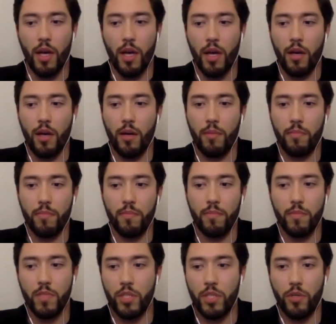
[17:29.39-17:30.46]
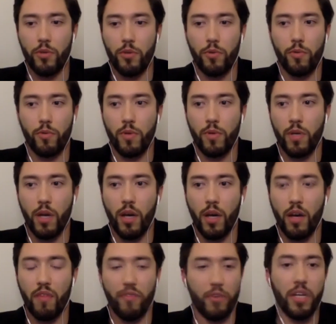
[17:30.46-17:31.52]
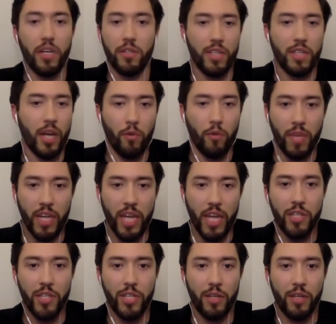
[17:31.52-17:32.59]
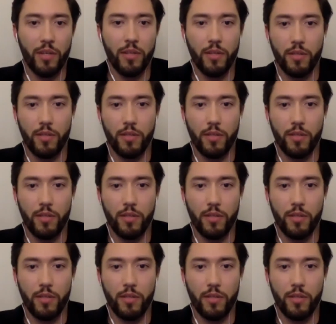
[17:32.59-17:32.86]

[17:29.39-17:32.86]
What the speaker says: for delta 9 remediation,